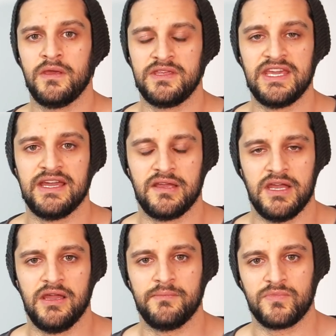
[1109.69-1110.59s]
Yeah,
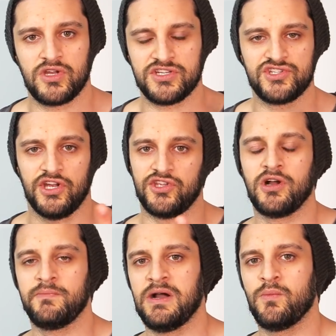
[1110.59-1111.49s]
um, concentrate on your
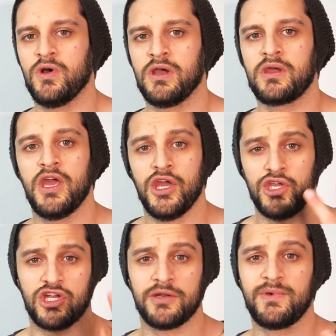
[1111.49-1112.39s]
compound work.
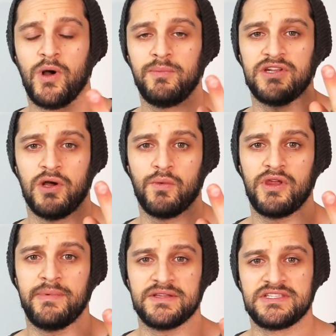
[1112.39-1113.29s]
You're going to be wobbly, don't
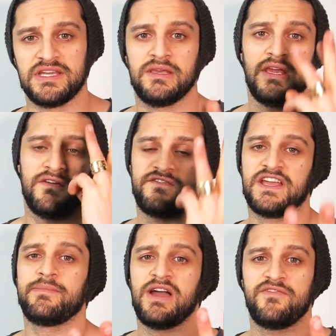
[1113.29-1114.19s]
worry about it.
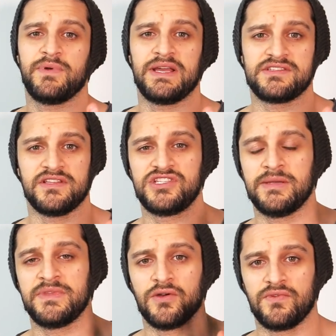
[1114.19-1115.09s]
Forget about everybody else in the
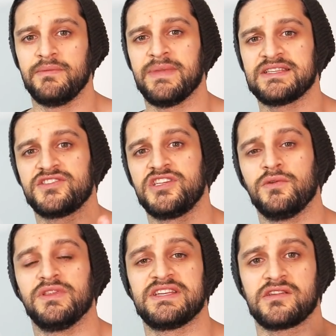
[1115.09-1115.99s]
gym, they don't really matter to
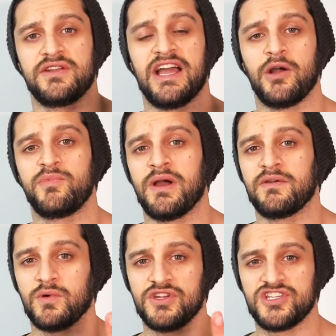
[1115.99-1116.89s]
you unless they're going to help you out
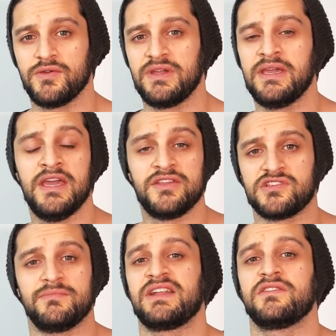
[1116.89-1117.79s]
with what you're doing.
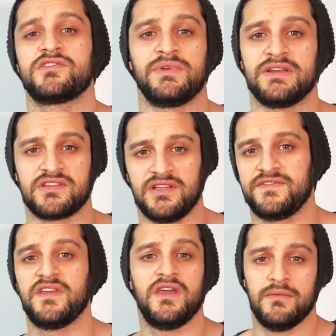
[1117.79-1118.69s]
Doesn't matter that someone else can
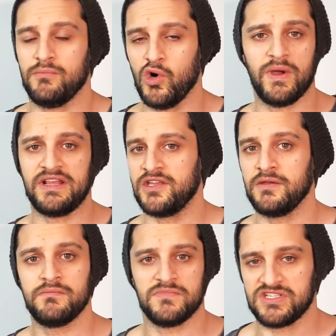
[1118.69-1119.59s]
lift more weight than
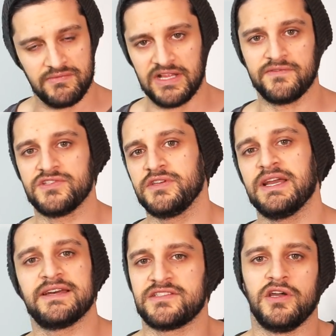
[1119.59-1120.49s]
you, it's irrelevant to you,
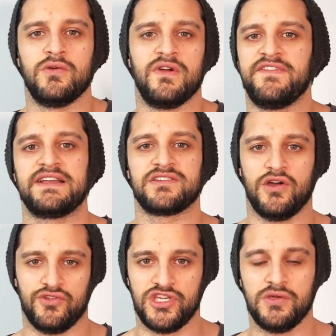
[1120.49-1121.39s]
it has no effect
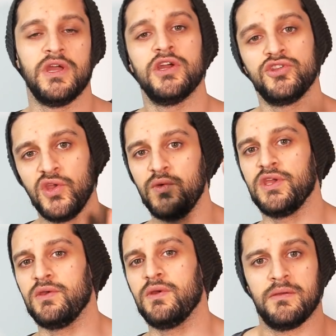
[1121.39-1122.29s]
on you. Do
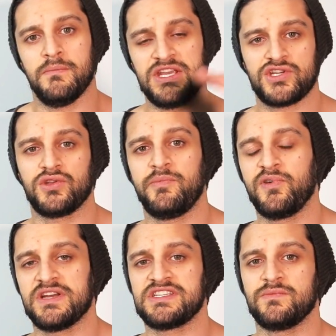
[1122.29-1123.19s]
you? Make sure that you're
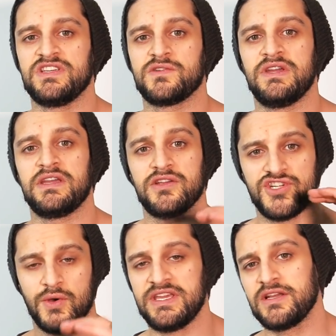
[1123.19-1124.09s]
progressing week to week,
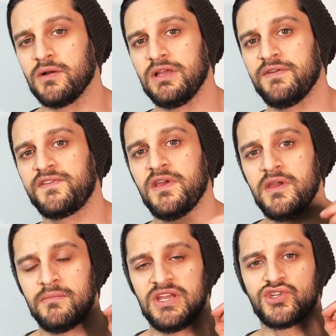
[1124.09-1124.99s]
don't ego lift.
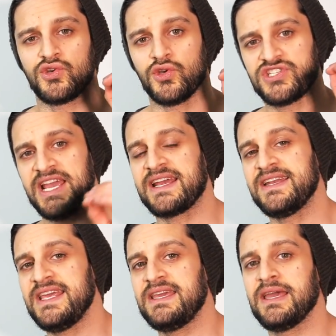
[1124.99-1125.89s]
Make sure your
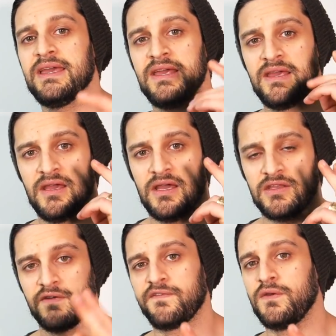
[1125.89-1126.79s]
technique
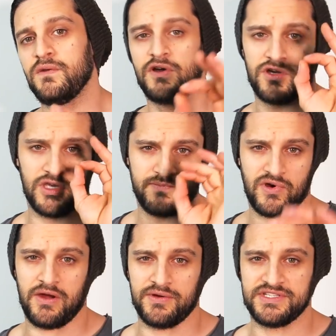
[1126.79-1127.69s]
and your food are your
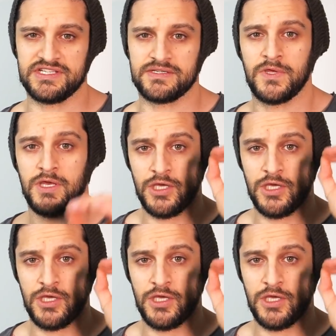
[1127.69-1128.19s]
priorities.